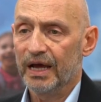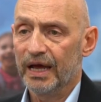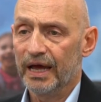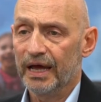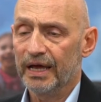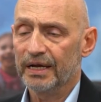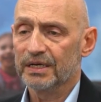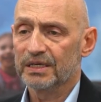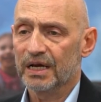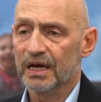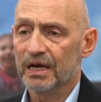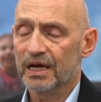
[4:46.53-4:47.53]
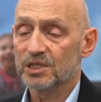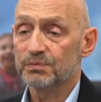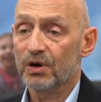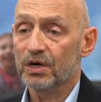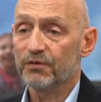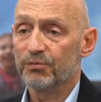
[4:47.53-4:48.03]
and as
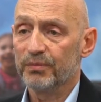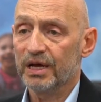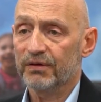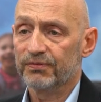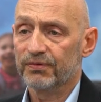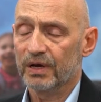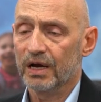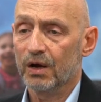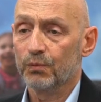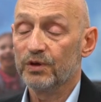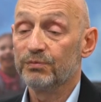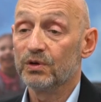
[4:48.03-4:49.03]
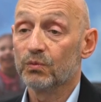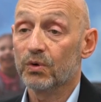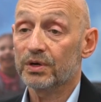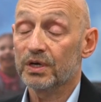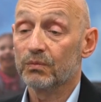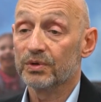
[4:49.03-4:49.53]
part of MEF, we've been
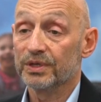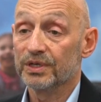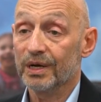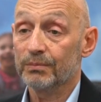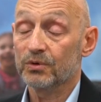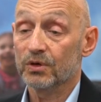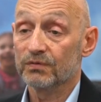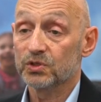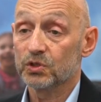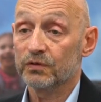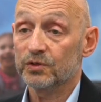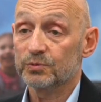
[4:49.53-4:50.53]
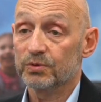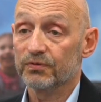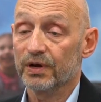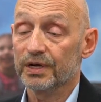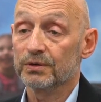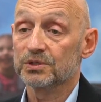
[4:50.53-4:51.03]
working with a number of service
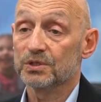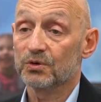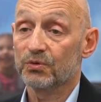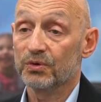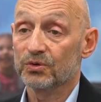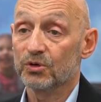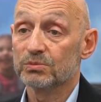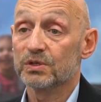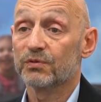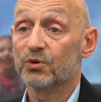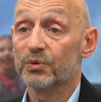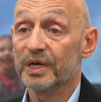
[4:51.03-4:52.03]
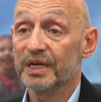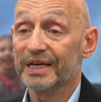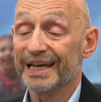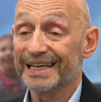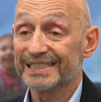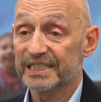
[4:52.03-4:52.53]
providers in terms of
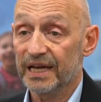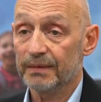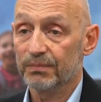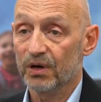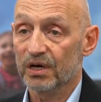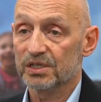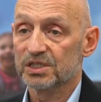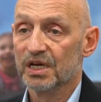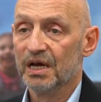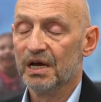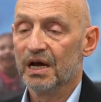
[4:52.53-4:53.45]
creating a sandbox.